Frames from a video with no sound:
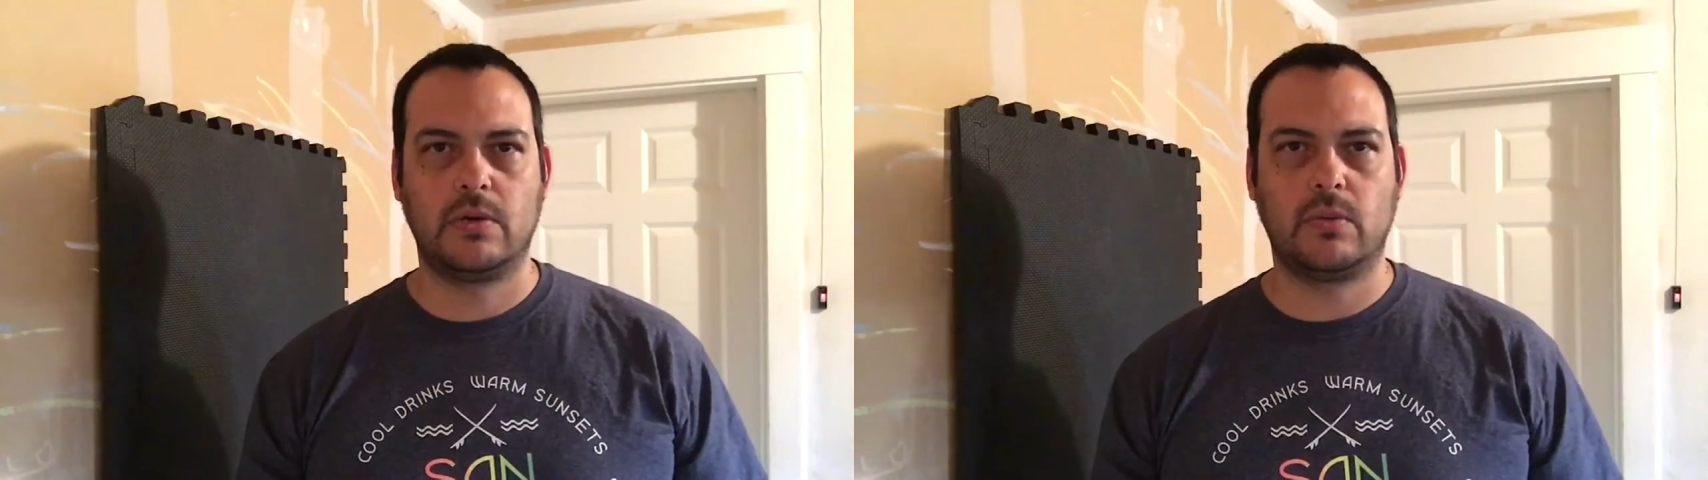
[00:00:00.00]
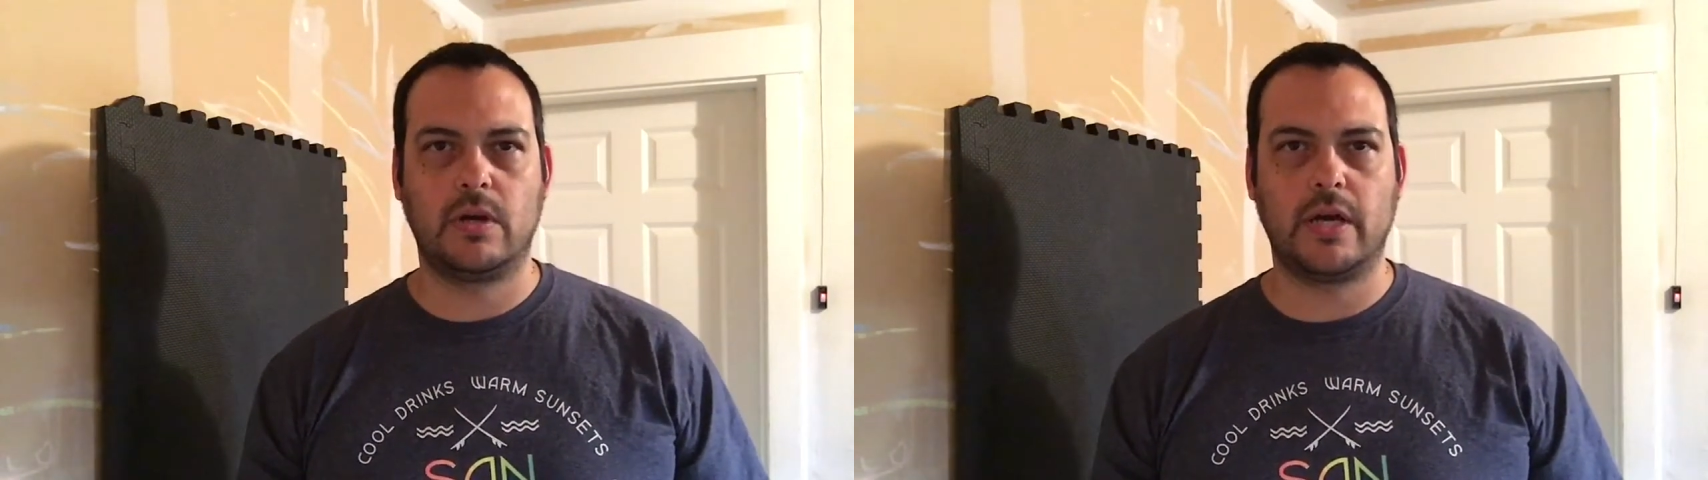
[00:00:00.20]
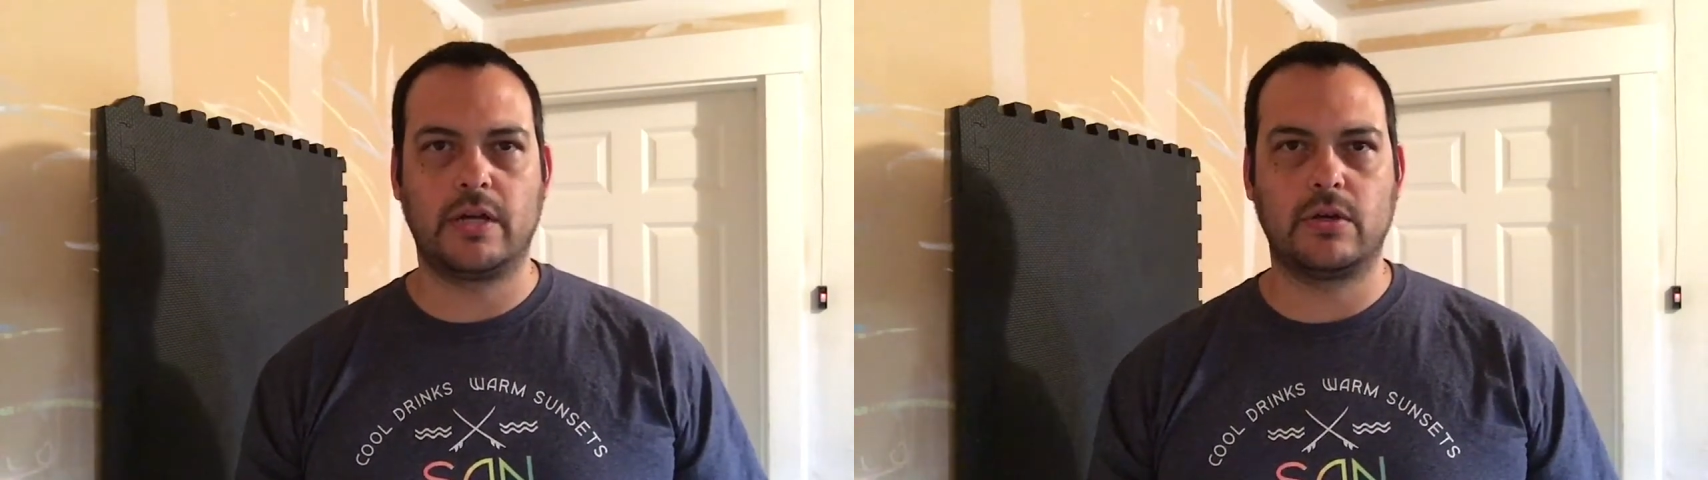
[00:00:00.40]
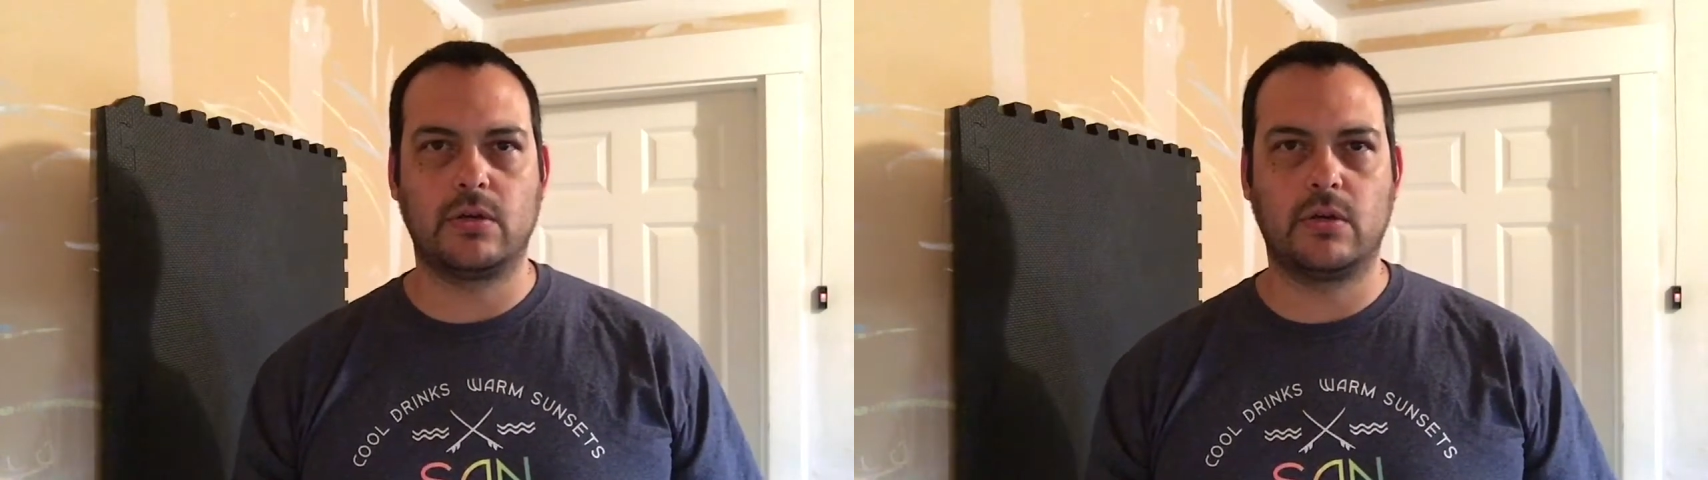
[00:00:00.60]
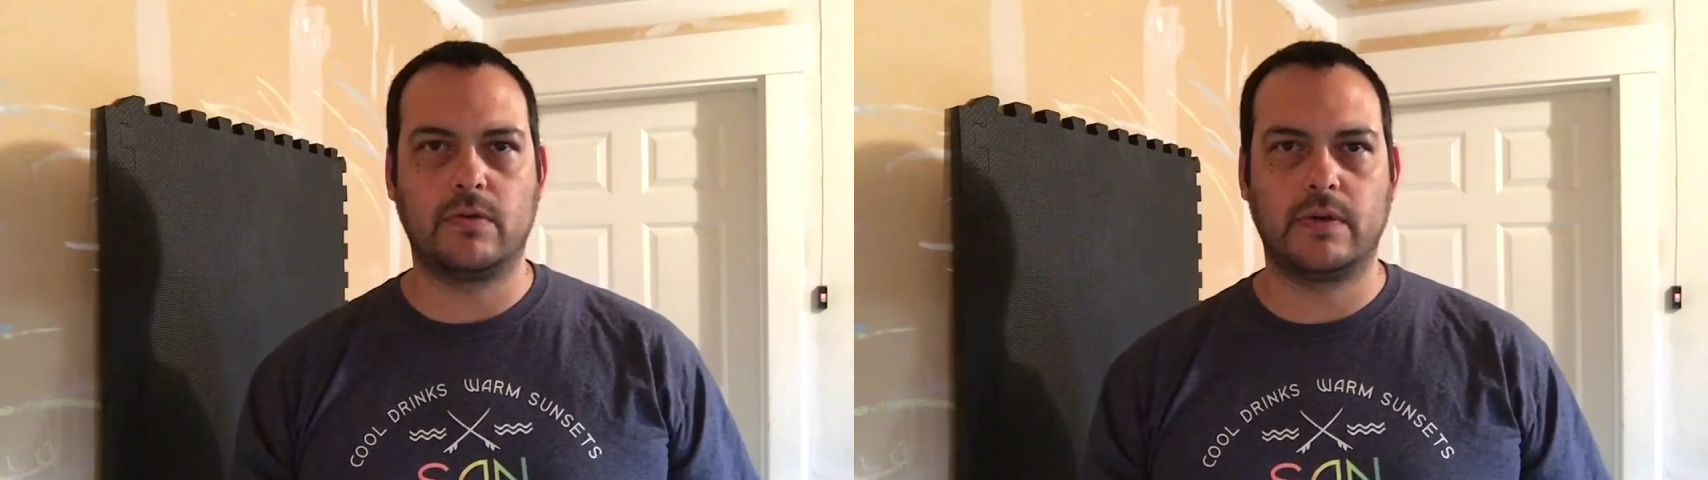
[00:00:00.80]
where I
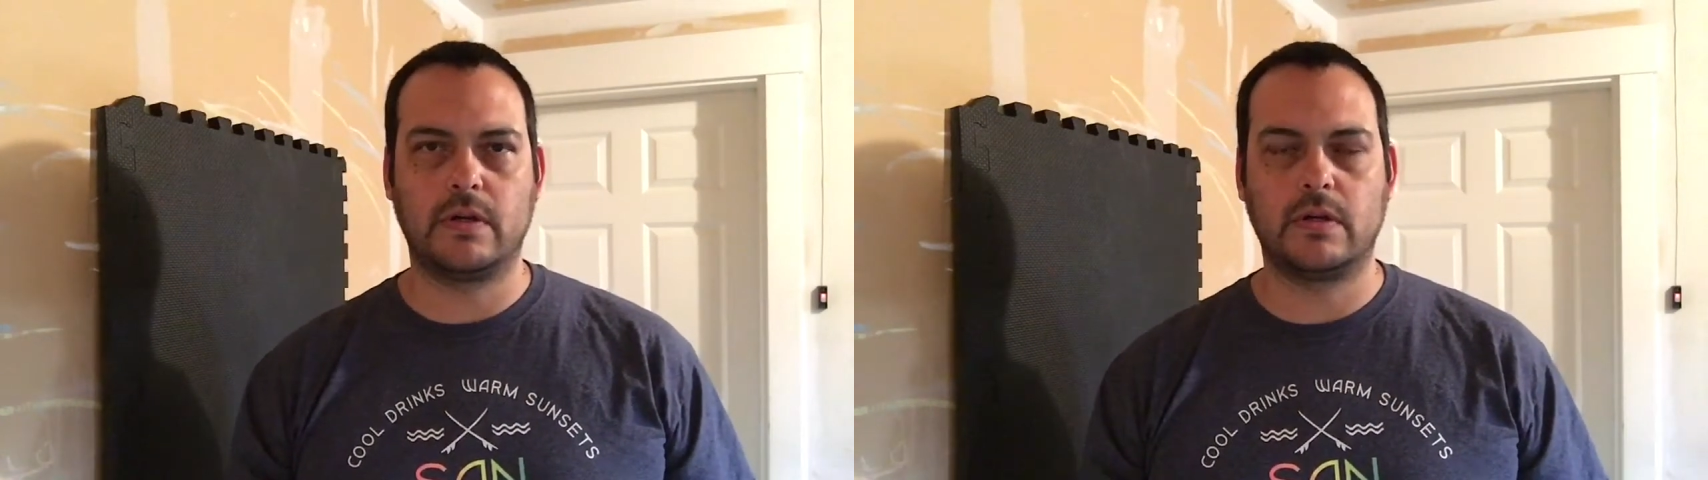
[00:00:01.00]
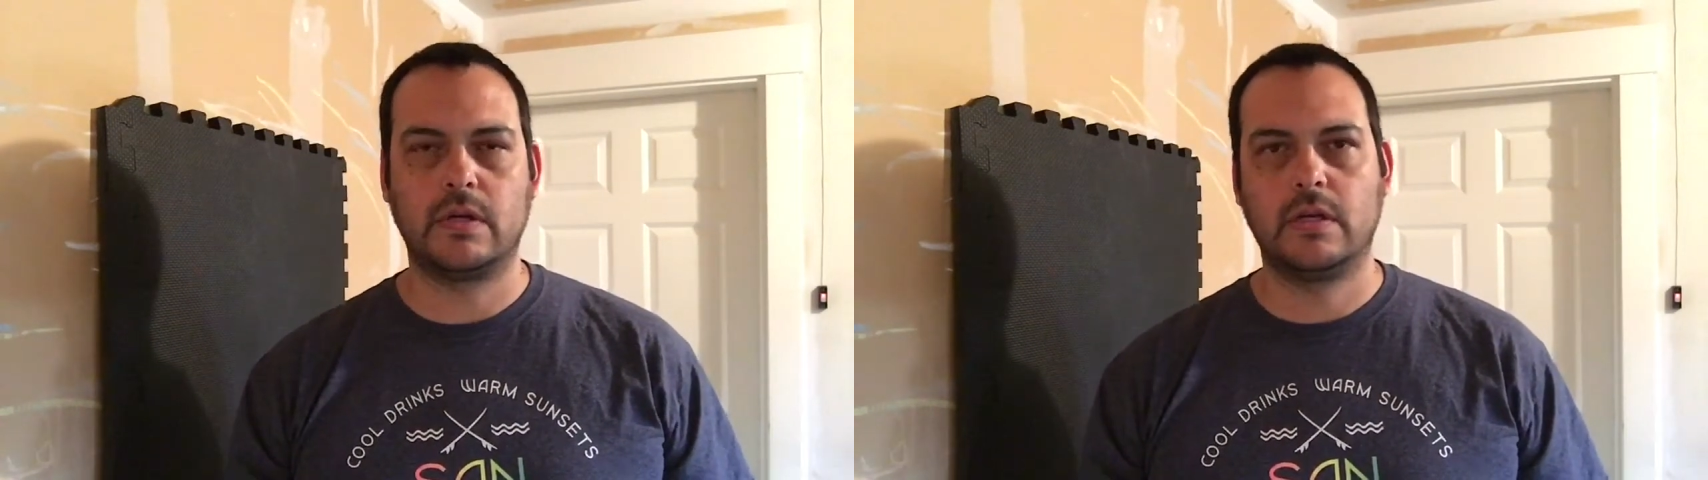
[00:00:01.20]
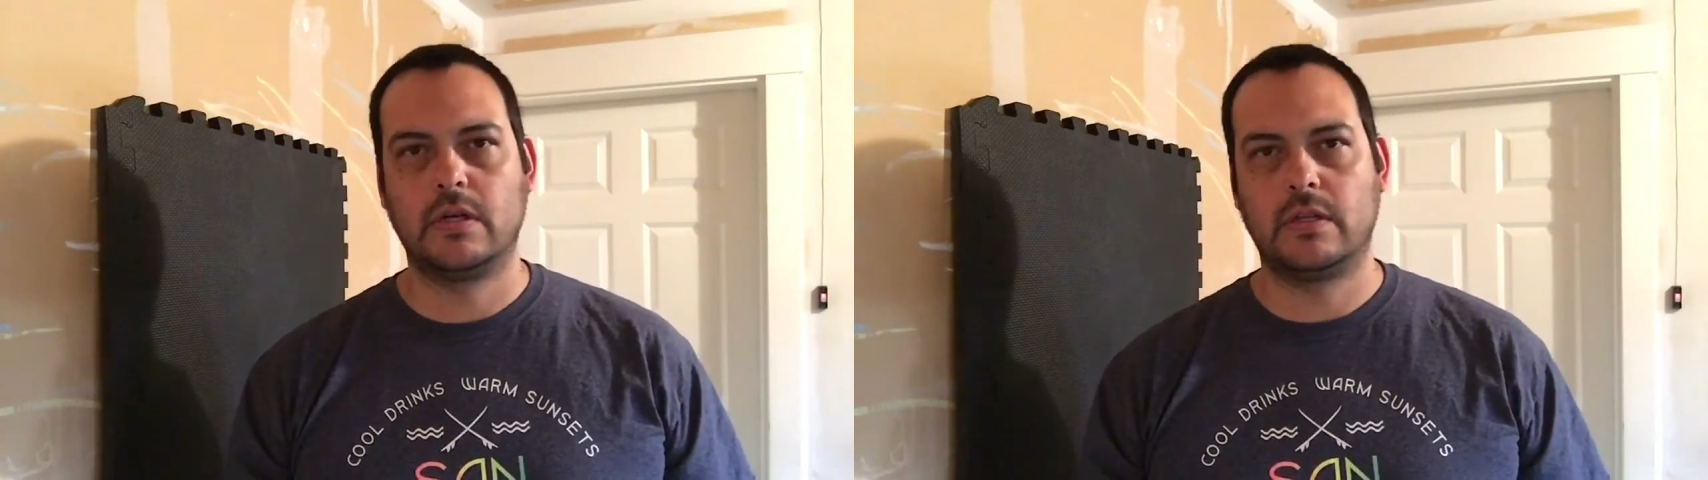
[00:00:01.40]
go over